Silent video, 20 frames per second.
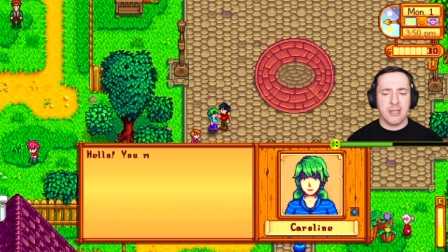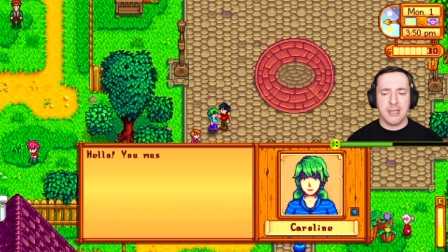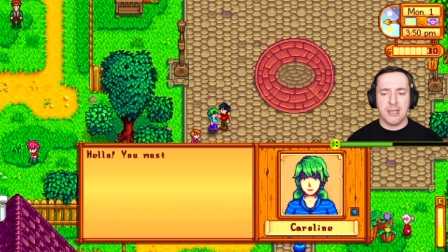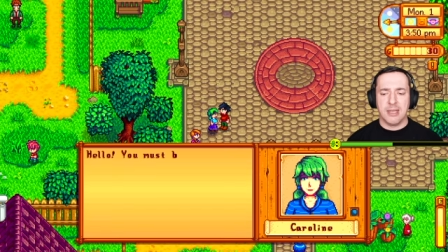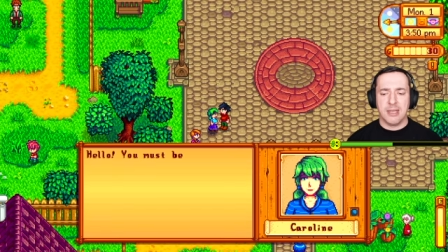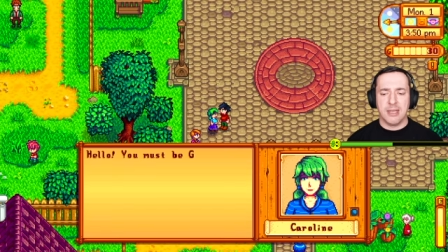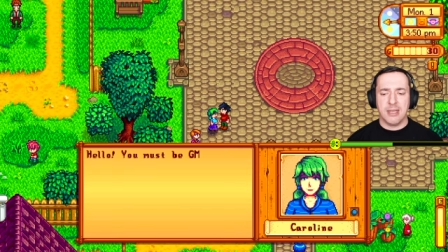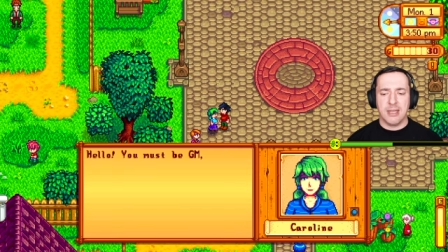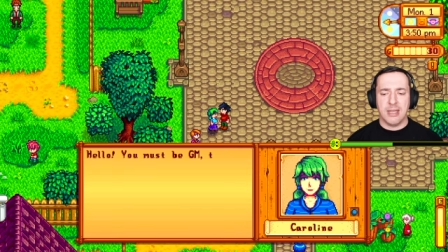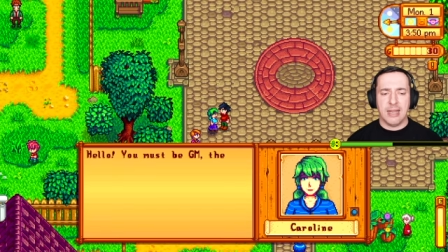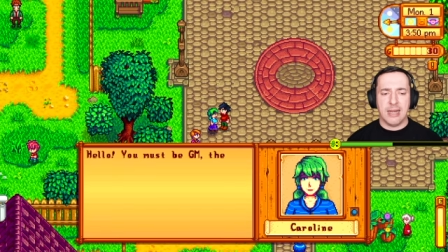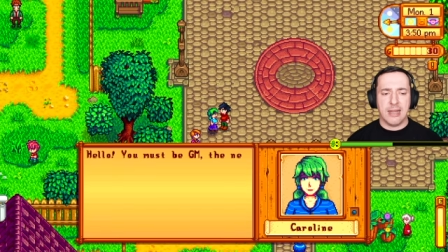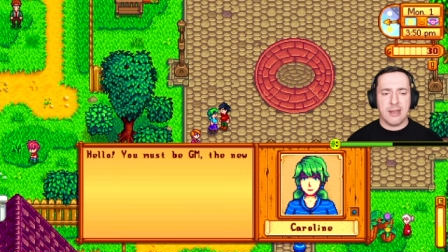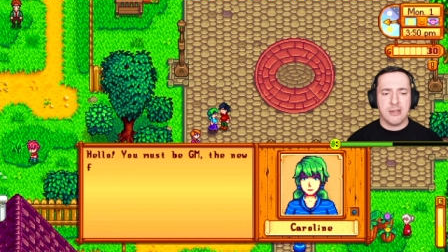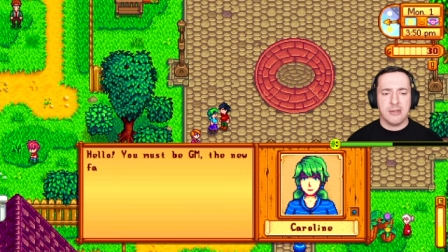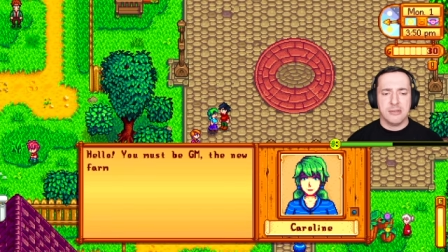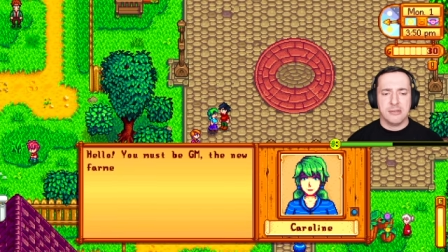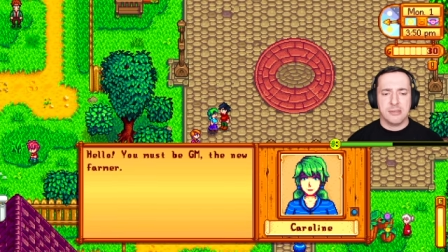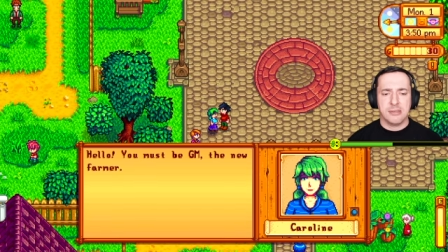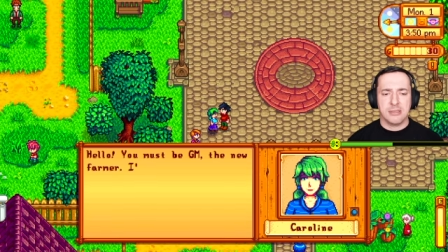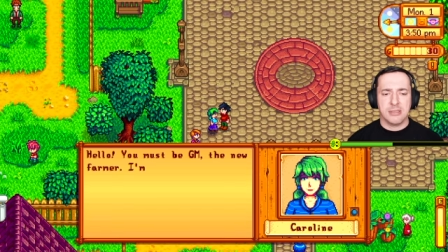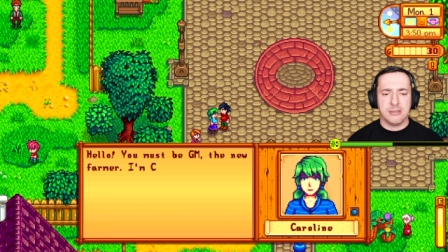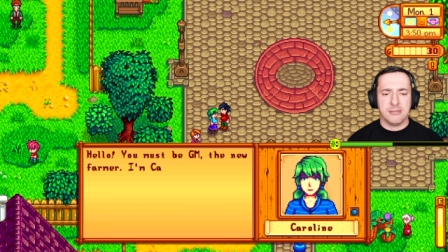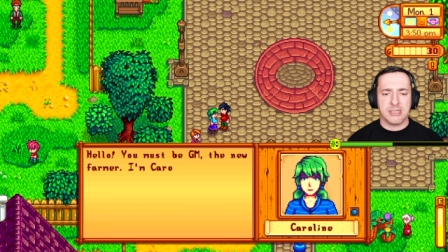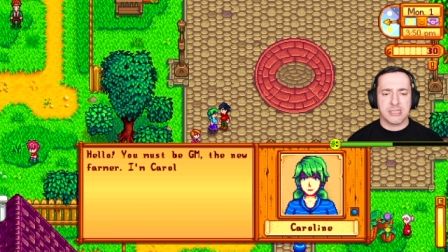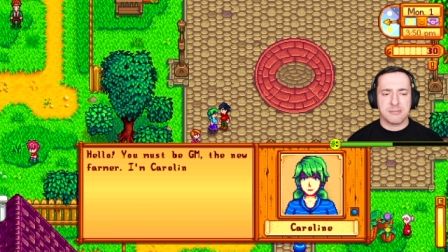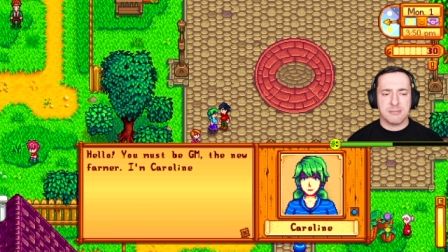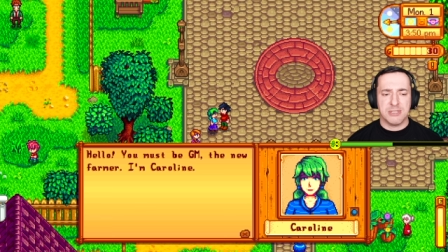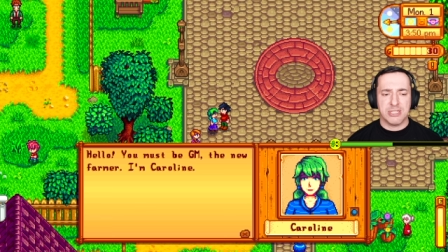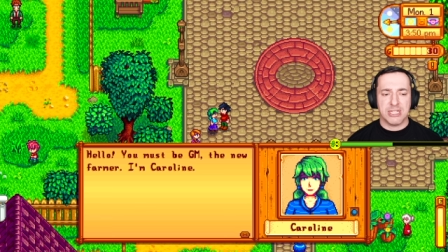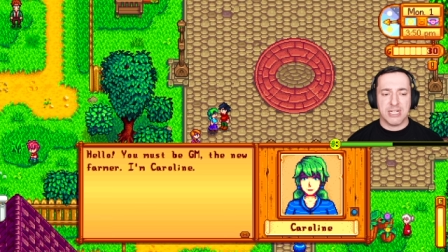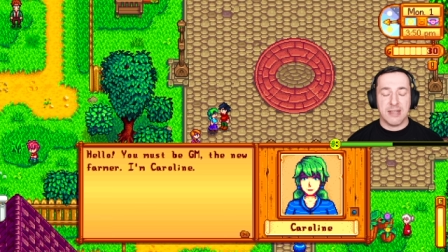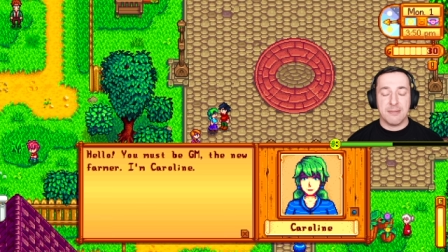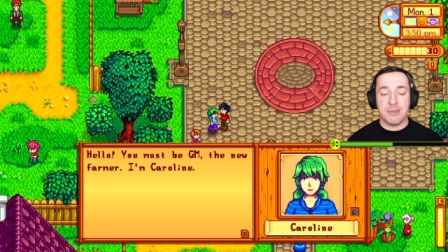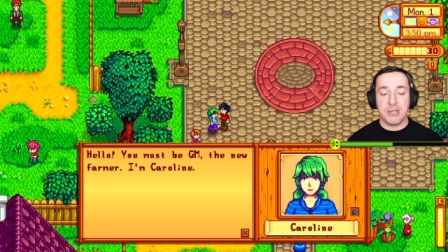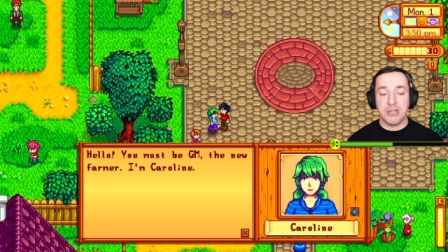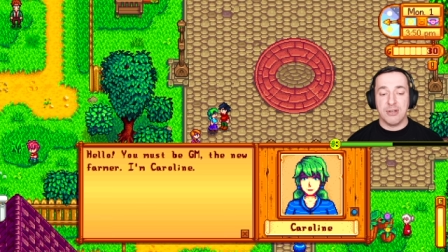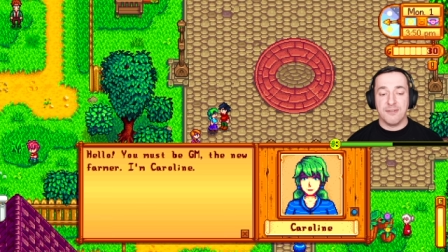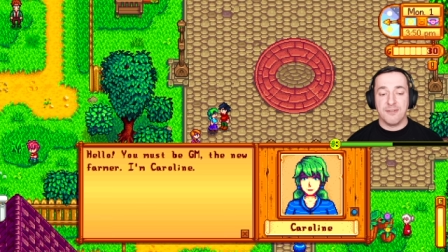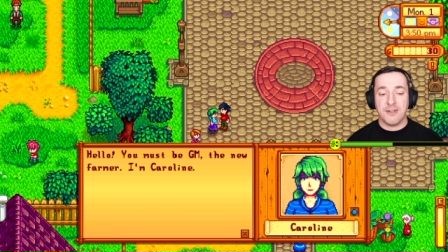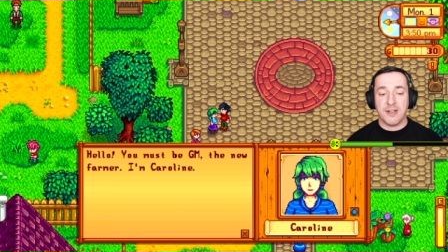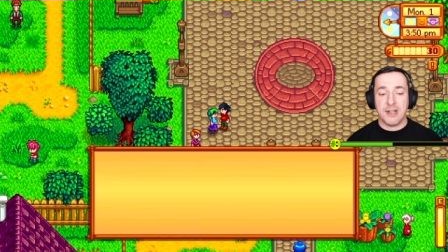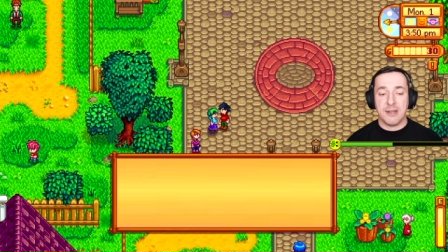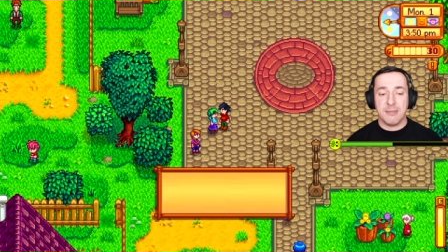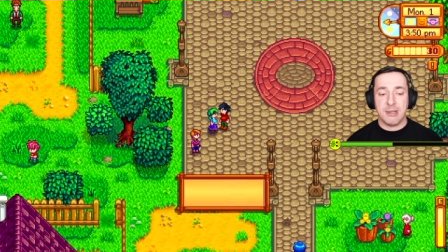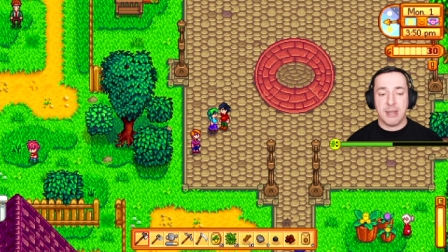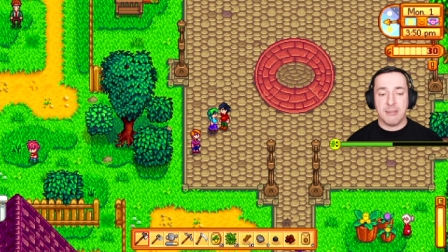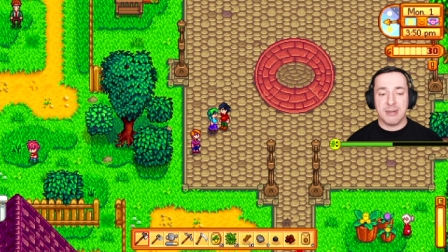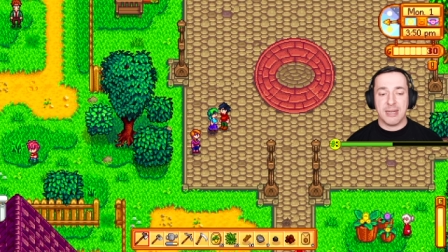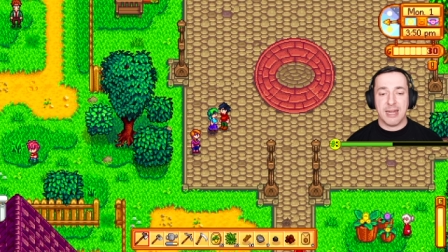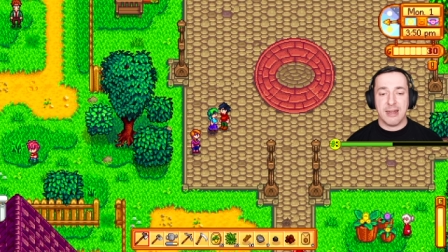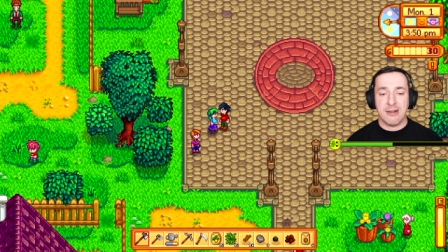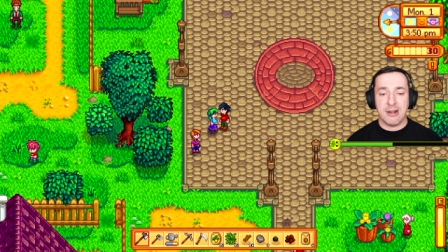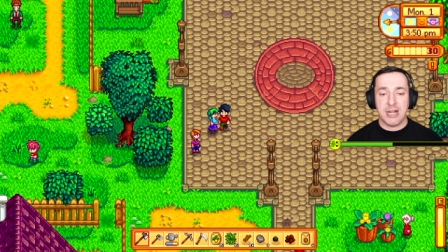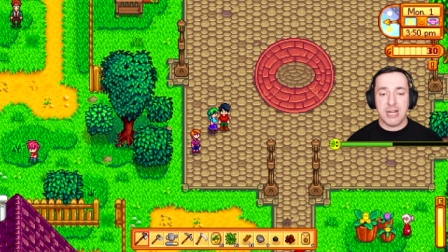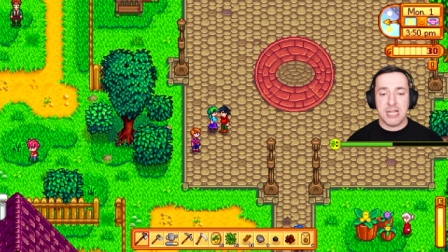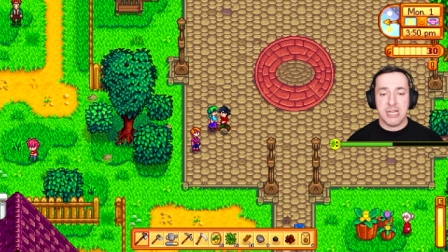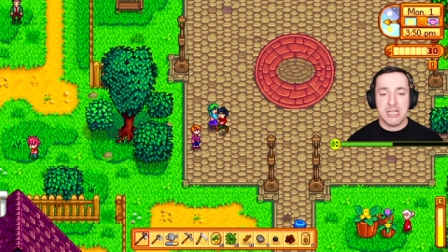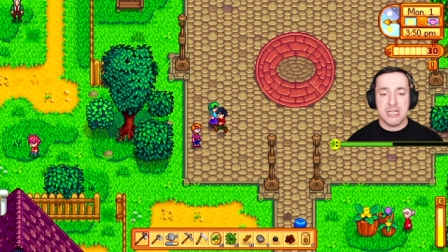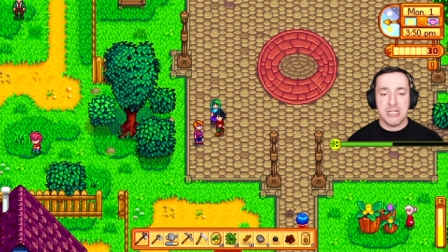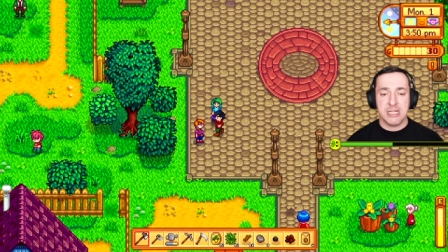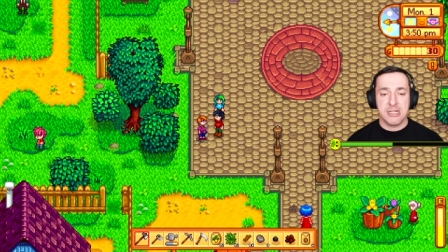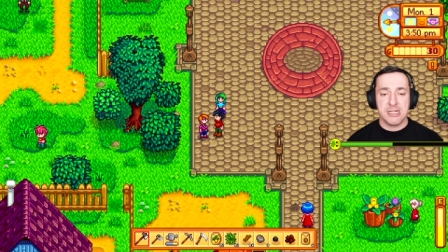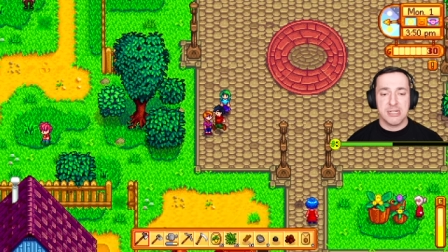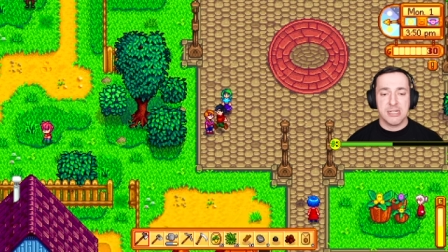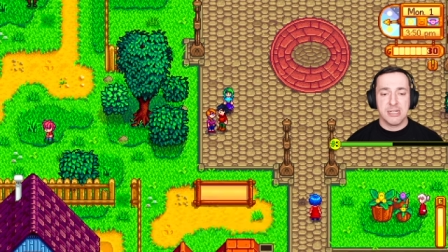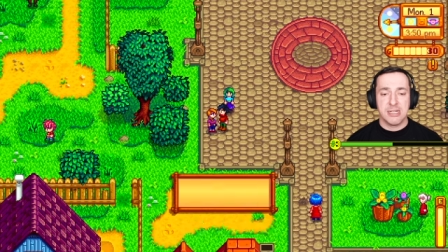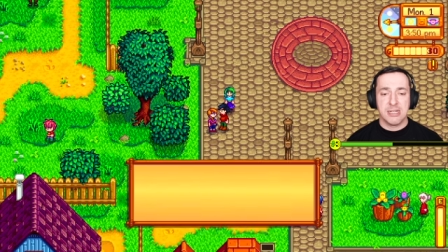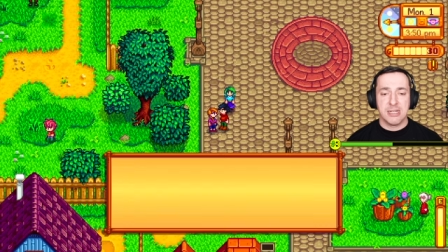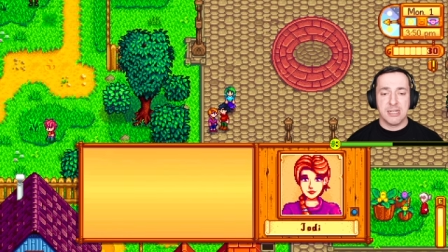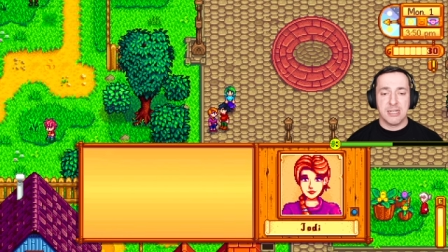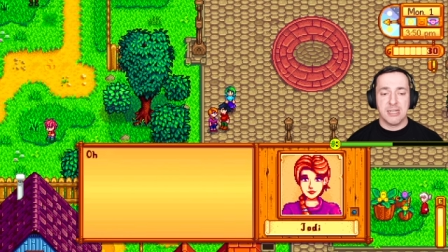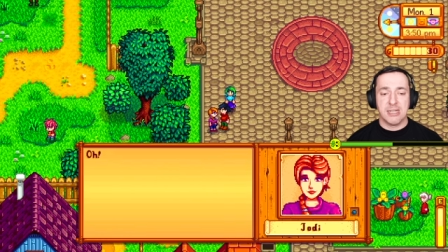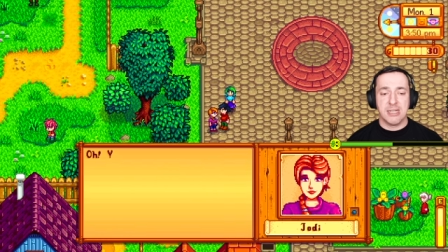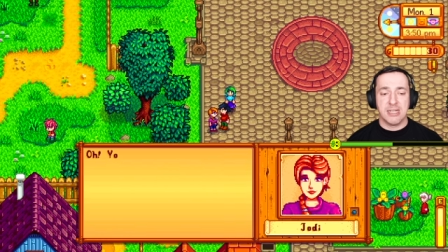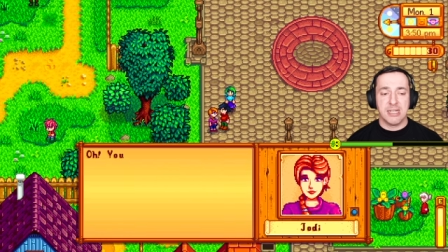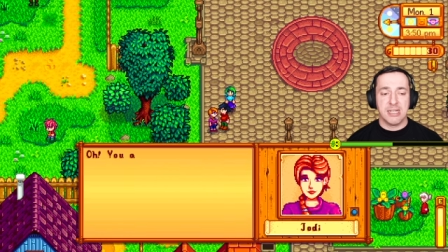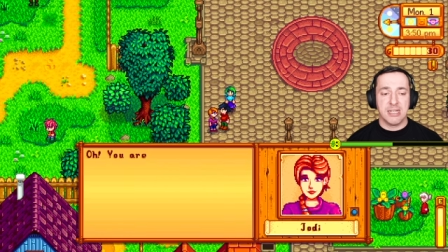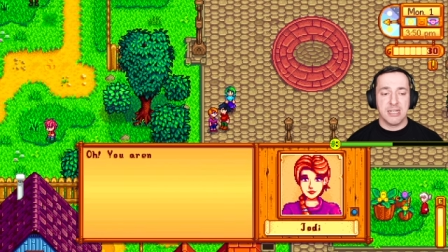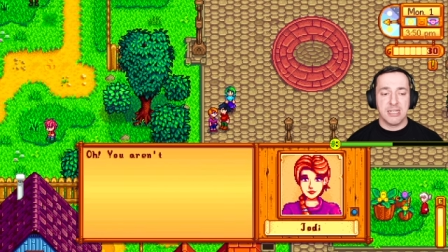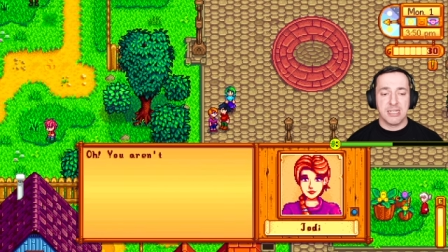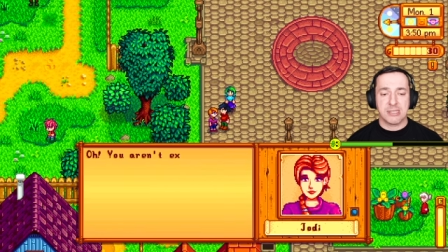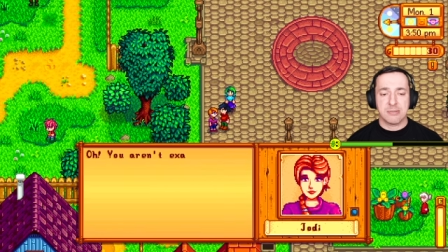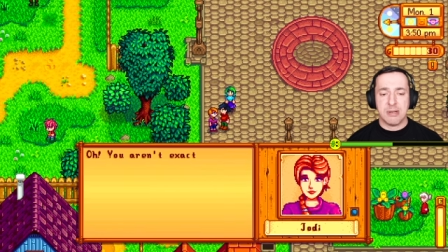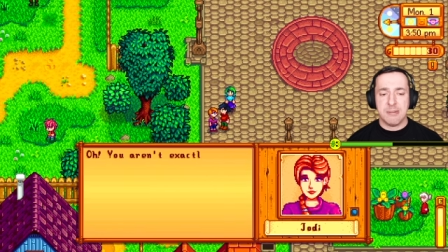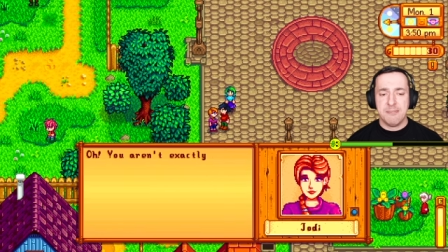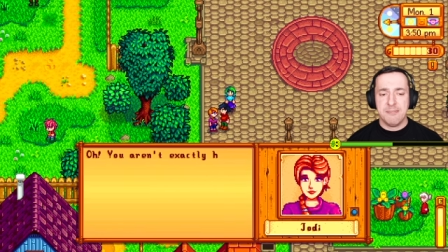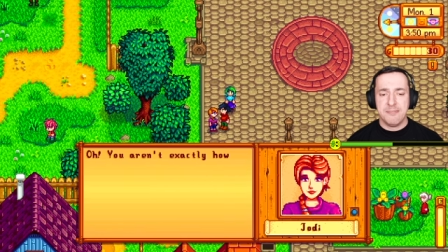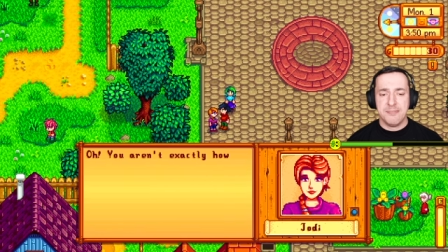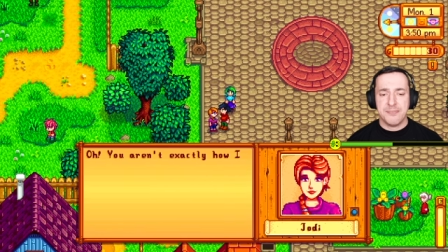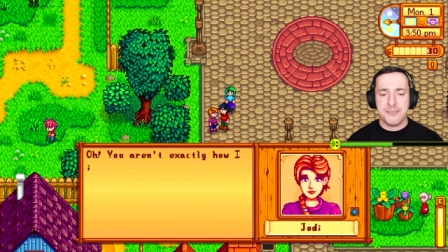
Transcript: Uh, hello, you must be GM the new farmer. I'm Caroline. Uh, this one.